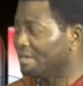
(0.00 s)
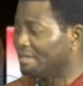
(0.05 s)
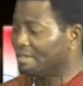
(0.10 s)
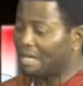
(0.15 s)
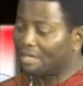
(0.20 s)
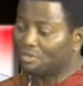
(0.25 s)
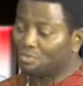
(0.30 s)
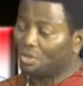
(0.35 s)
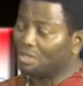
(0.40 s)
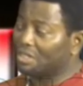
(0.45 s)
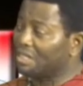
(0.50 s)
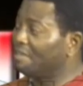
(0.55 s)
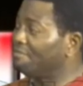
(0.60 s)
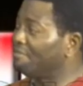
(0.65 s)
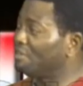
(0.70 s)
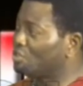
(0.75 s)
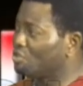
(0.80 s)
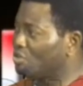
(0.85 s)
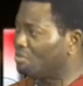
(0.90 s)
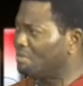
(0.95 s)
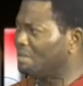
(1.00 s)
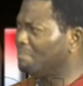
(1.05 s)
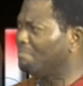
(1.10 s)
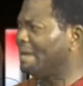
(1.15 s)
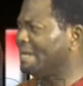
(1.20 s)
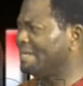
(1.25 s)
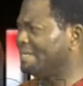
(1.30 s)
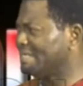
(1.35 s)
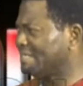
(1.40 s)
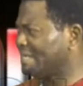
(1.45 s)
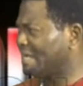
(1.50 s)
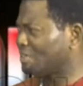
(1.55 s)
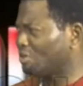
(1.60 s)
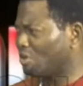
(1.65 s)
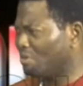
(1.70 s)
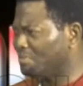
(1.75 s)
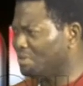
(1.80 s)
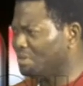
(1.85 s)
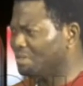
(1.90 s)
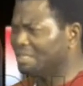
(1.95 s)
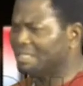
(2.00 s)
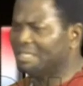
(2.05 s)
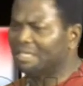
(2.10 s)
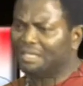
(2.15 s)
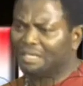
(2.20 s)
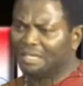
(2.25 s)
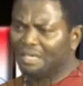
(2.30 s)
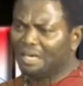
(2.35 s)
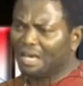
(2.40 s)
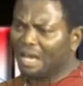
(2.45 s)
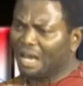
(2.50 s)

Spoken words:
that was given to me by the said community.